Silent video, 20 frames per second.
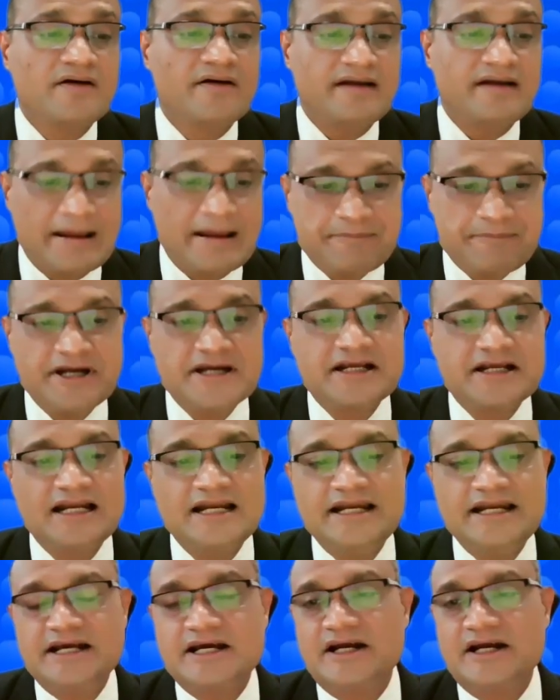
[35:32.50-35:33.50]
Rapid
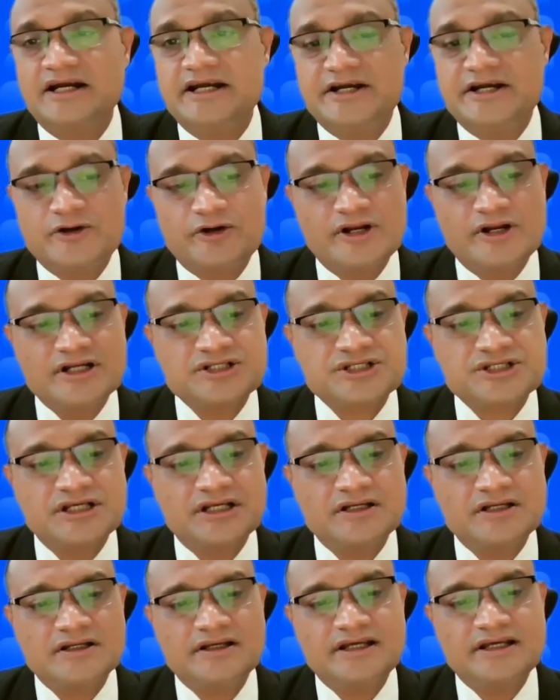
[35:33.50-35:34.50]
clinical deterioration,
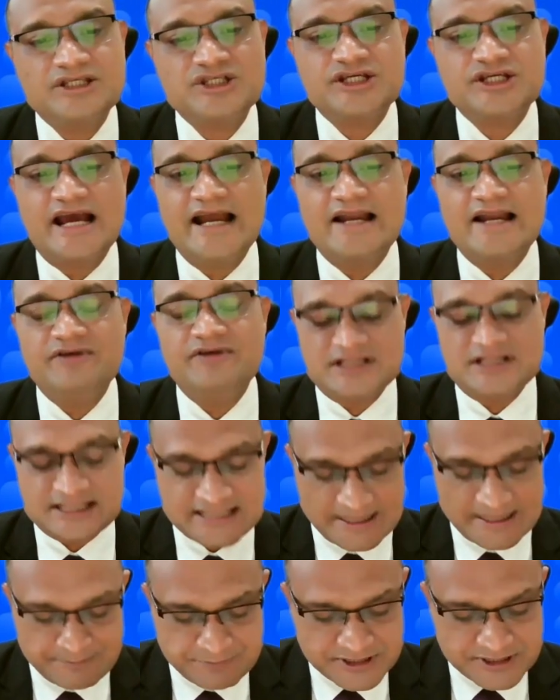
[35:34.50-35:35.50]
a child with
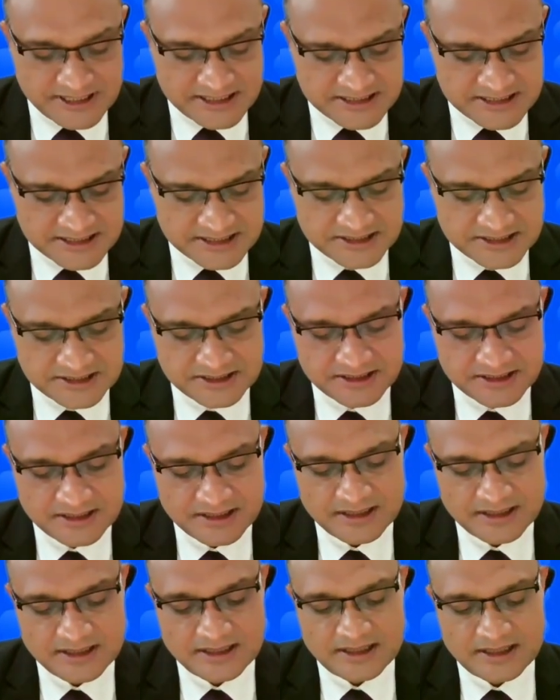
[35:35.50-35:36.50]
sepsis,
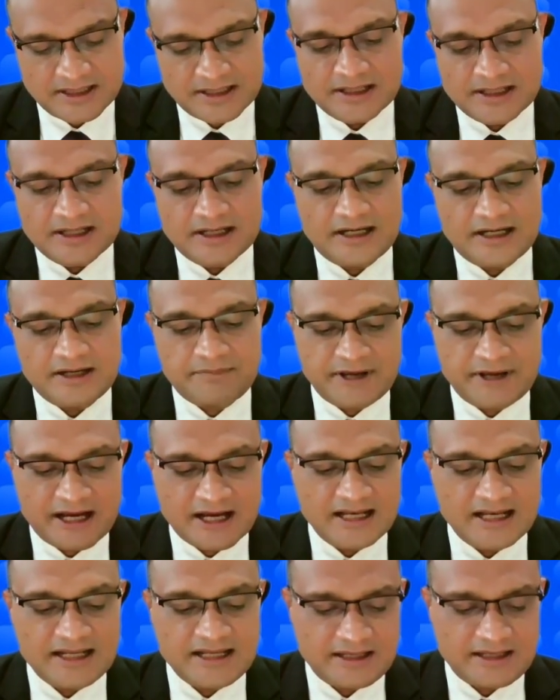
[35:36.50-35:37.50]

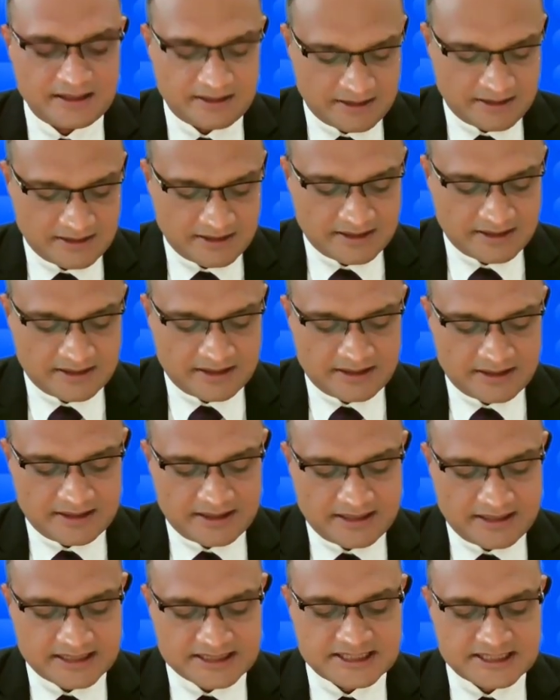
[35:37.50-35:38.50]
typically
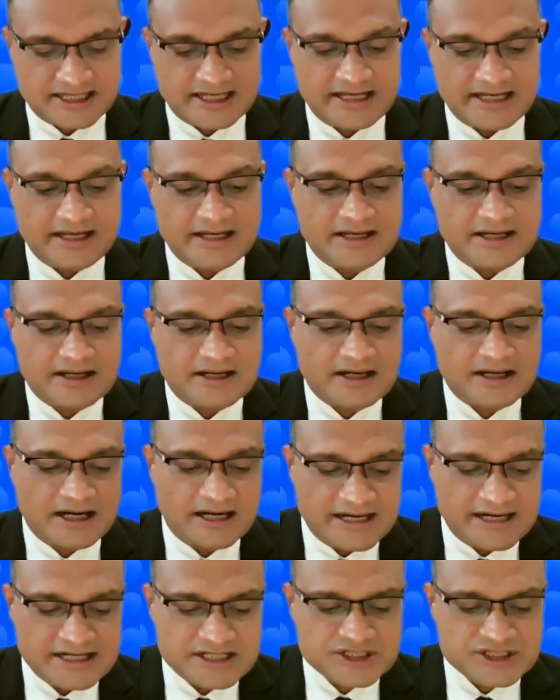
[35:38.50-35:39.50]
it's a
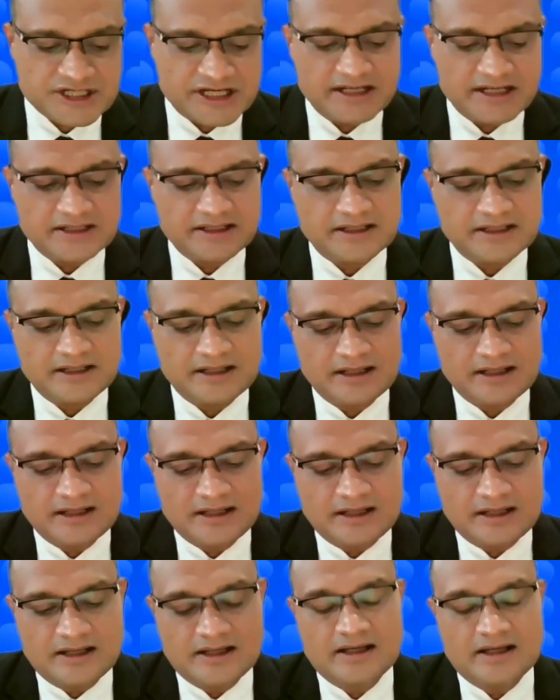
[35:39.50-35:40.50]
condition,
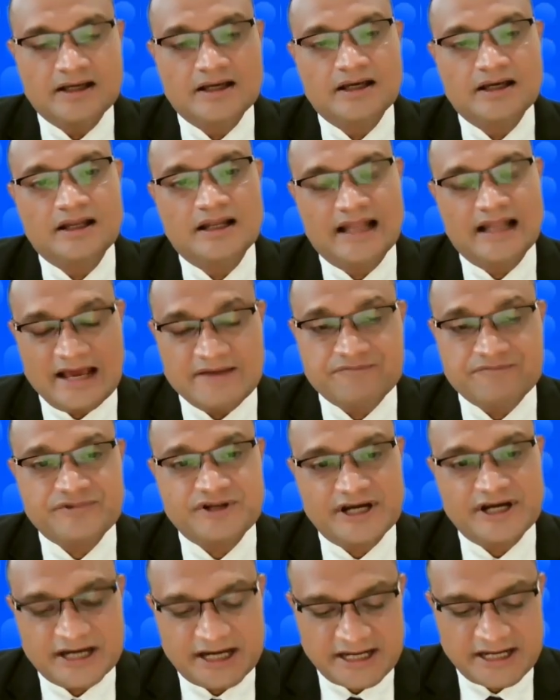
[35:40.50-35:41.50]

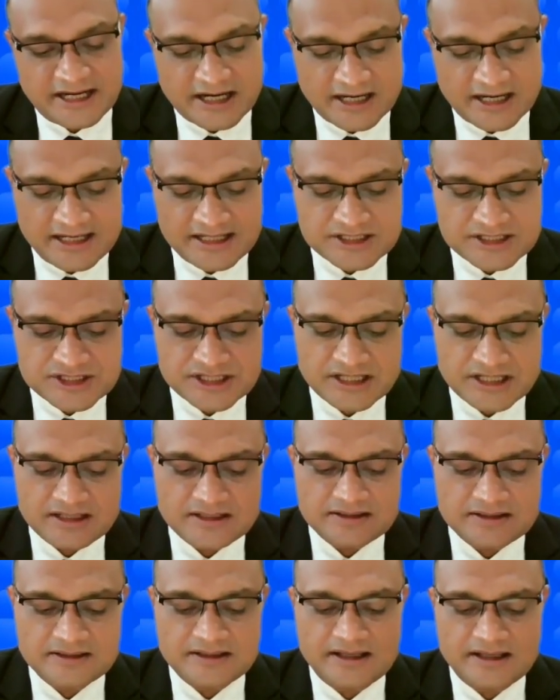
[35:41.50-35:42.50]
life-threatening
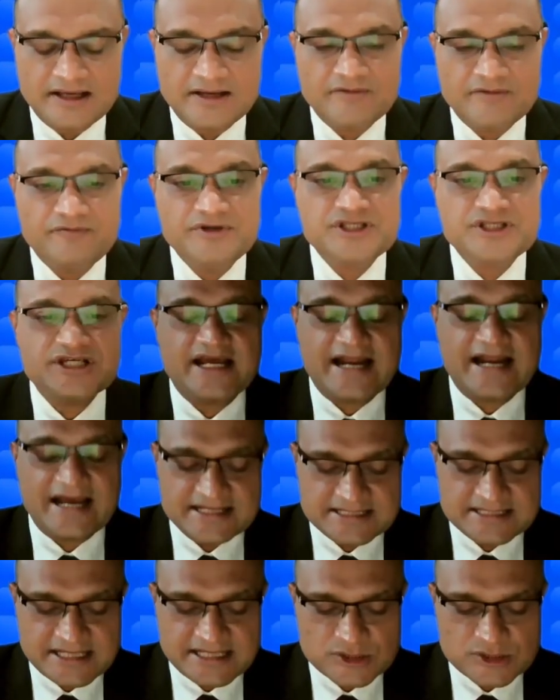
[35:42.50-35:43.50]
condition, which
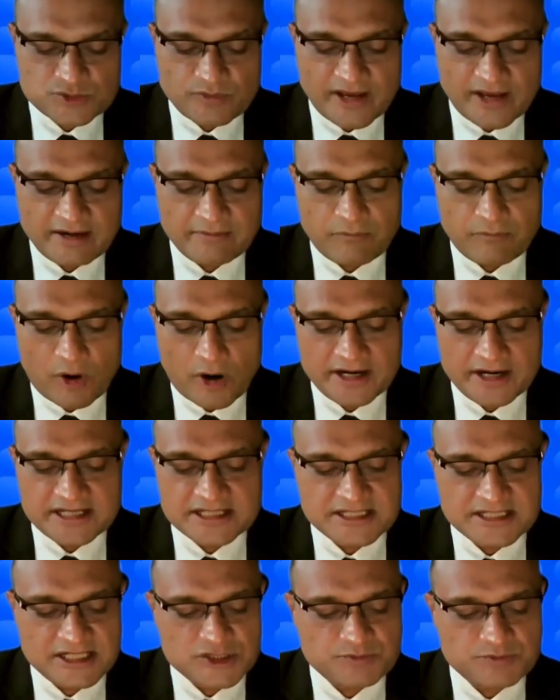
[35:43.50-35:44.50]
arises when
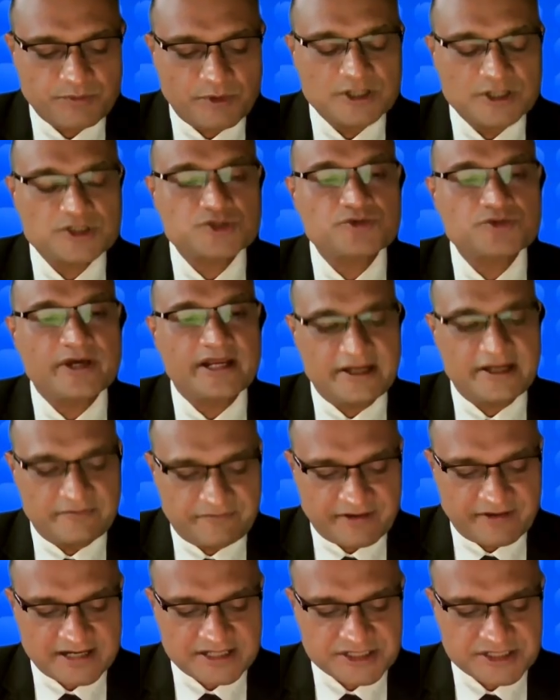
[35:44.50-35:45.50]
body's response to an
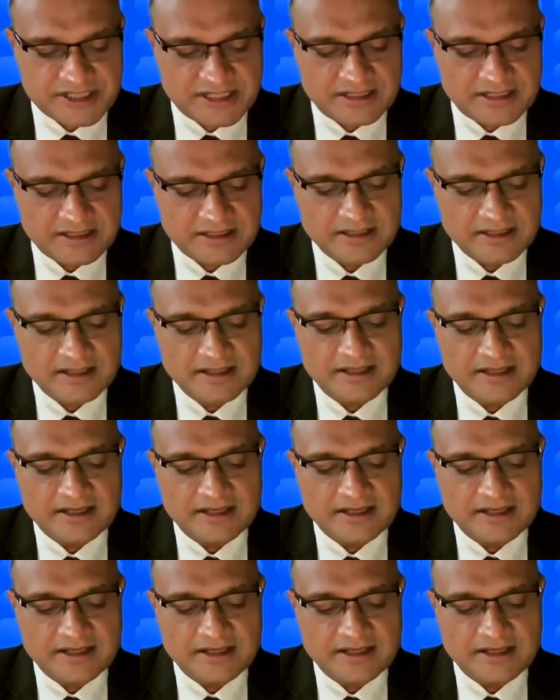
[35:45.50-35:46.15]
infection